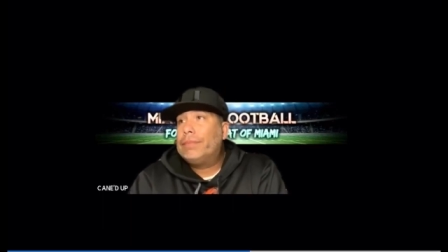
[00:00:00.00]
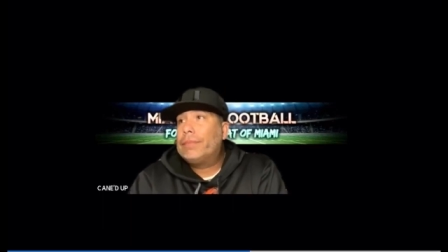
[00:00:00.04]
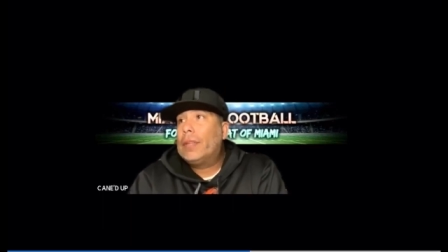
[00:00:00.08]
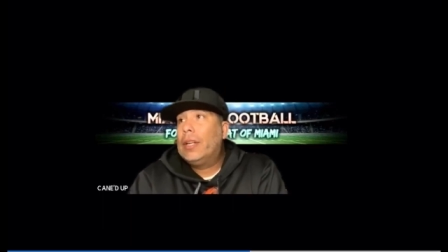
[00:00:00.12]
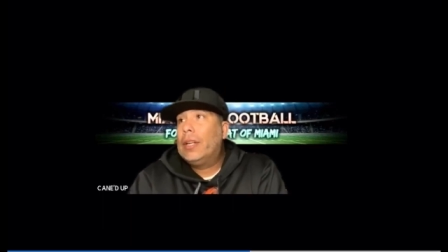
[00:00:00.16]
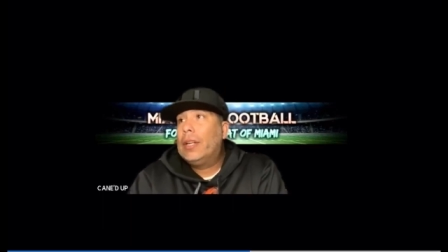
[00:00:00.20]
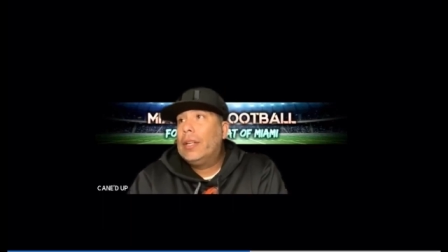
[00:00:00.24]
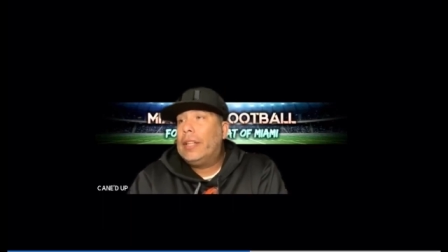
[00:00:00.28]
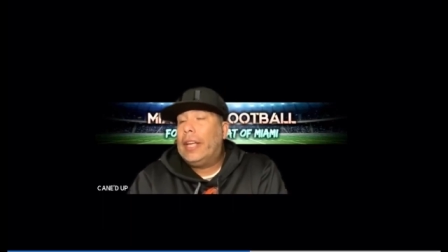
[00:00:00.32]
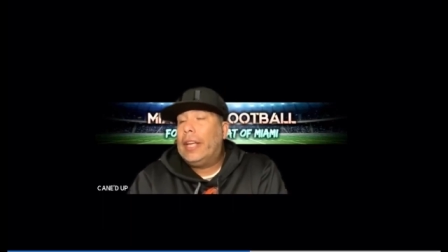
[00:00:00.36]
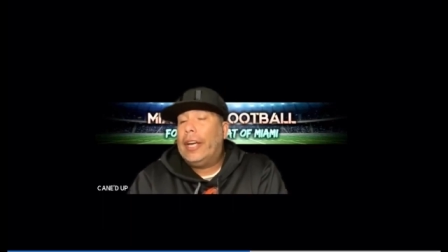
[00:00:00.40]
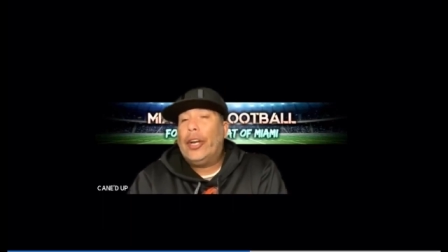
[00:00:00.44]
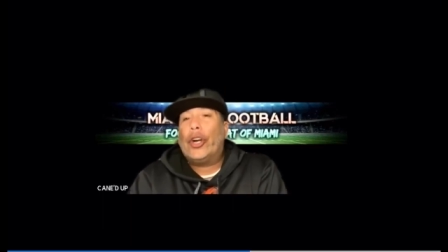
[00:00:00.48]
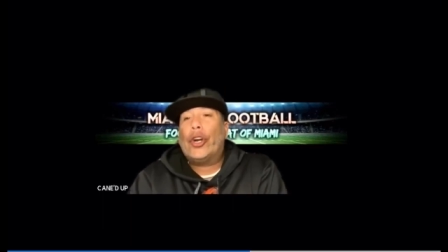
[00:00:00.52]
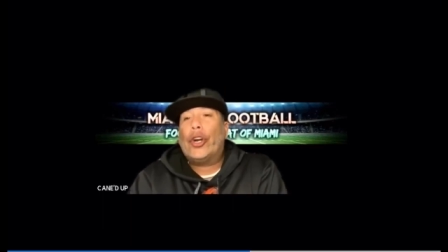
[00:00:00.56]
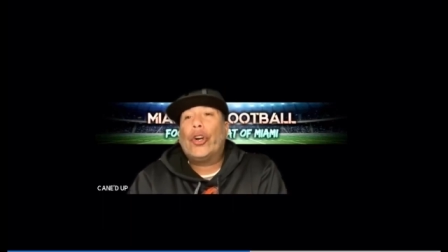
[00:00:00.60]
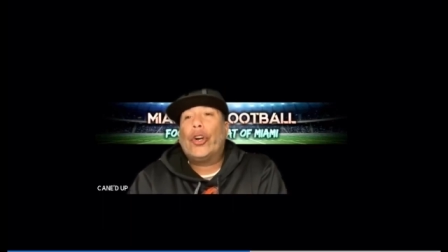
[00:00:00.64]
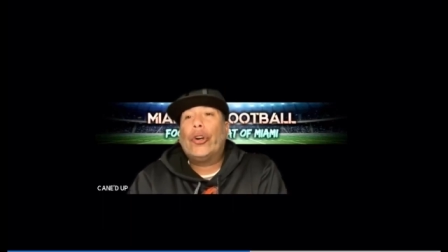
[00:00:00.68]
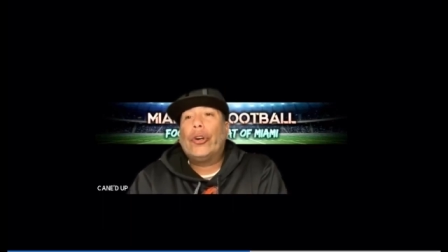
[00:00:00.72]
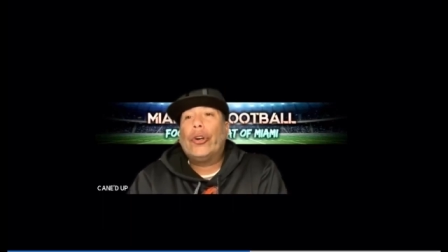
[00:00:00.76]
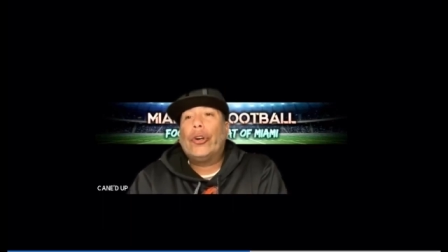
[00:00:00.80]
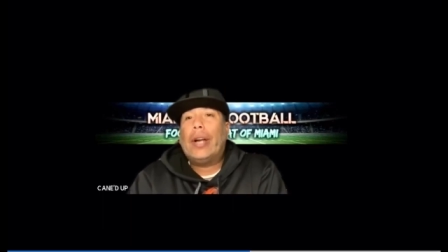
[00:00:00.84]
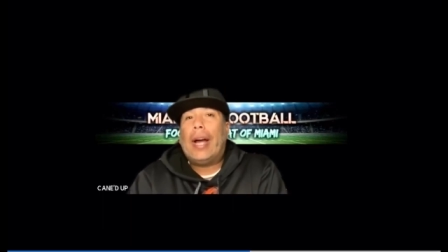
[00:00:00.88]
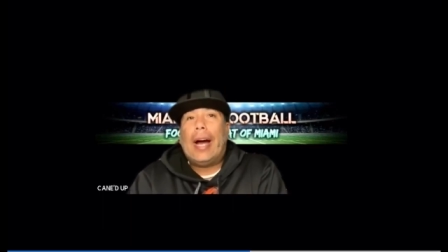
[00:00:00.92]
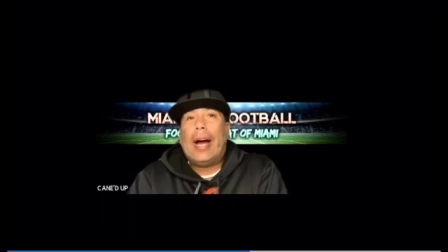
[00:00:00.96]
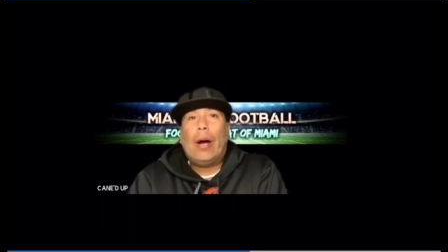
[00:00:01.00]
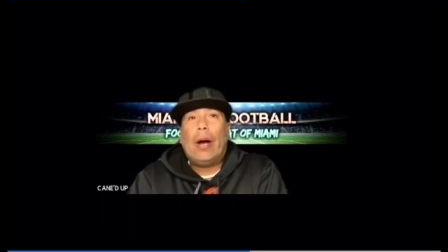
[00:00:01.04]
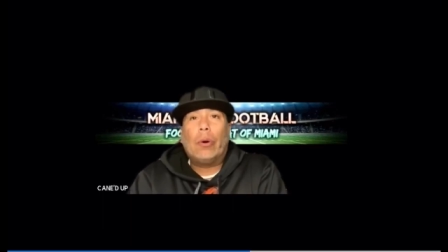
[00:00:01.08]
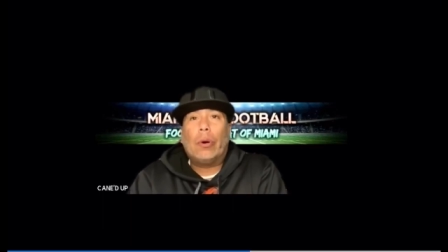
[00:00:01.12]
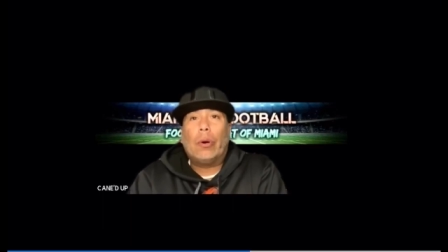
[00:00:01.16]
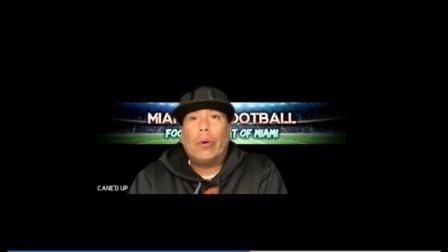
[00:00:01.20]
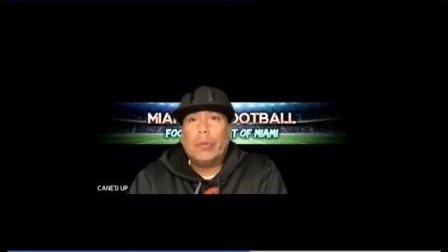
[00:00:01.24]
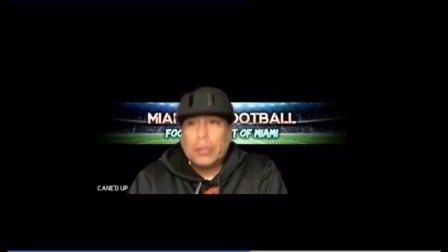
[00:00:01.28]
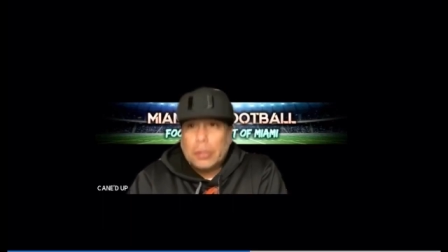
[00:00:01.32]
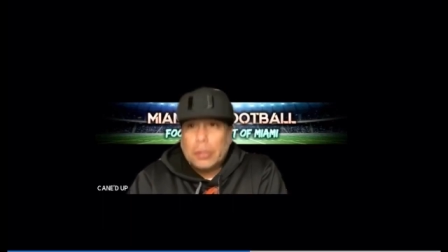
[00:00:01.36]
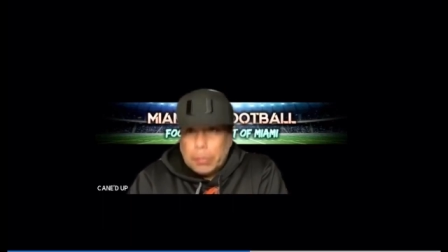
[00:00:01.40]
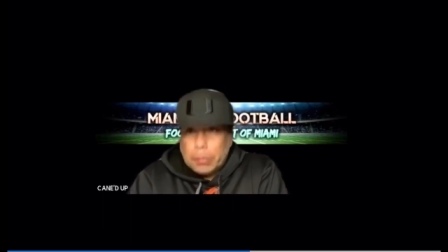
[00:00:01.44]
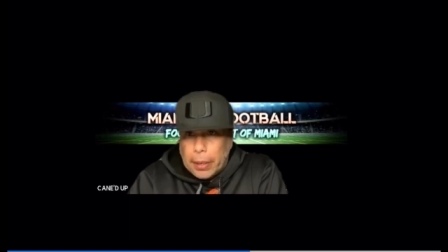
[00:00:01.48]
They earn our
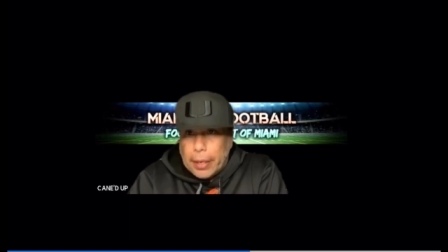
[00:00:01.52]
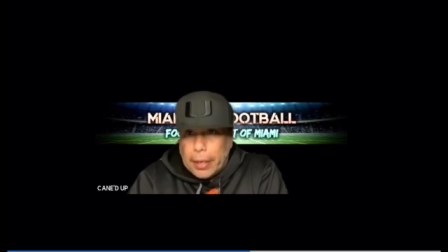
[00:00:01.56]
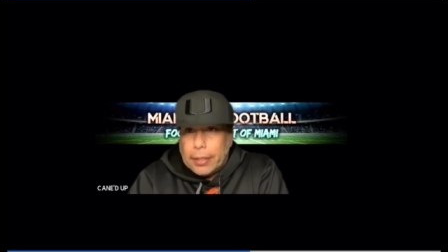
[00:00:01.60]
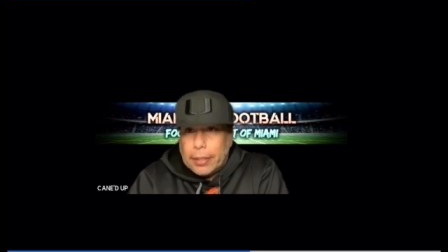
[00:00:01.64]
respect.